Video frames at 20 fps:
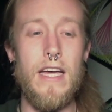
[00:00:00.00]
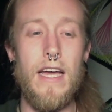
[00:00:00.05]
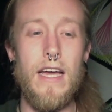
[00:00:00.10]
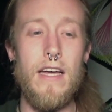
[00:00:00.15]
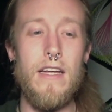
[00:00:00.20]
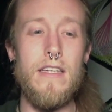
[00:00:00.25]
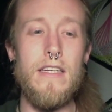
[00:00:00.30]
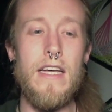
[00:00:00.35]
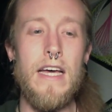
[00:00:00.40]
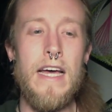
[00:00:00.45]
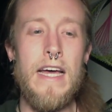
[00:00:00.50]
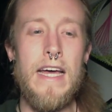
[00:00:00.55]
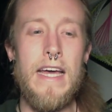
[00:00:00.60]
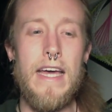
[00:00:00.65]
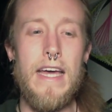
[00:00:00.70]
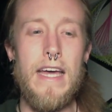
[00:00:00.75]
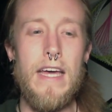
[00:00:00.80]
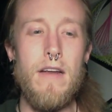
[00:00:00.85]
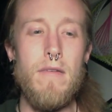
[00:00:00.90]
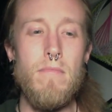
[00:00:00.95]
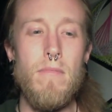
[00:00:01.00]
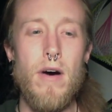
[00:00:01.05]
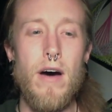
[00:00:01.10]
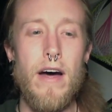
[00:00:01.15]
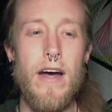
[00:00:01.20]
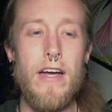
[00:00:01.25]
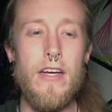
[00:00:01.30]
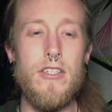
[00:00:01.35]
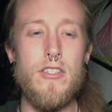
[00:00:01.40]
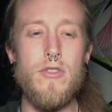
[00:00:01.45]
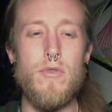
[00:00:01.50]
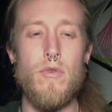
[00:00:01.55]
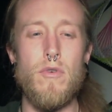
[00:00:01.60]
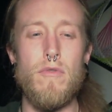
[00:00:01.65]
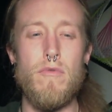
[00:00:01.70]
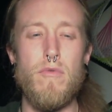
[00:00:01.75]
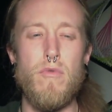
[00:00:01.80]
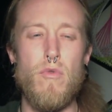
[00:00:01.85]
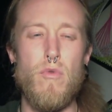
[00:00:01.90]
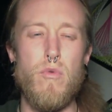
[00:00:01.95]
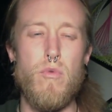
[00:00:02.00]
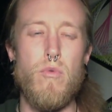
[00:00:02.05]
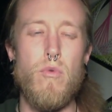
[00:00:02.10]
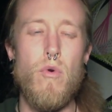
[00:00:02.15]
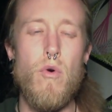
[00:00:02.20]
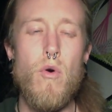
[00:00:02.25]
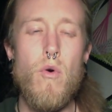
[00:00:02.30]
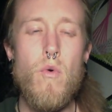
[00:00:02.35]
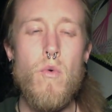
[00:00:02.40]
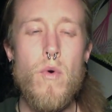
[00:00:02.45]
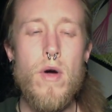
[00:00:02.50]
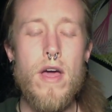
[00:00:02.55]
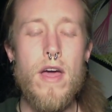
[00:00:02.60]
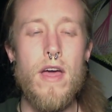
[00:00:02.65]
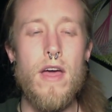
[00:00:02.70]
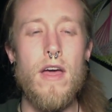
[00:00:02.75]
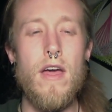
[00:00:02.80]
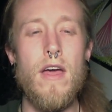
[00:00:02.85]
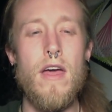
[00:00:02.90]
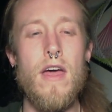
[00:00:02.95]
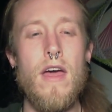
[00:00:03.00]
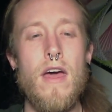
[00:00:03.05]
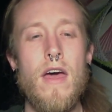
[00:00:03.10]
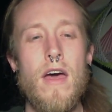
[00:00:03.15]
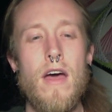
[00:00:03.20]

And in my sort of growing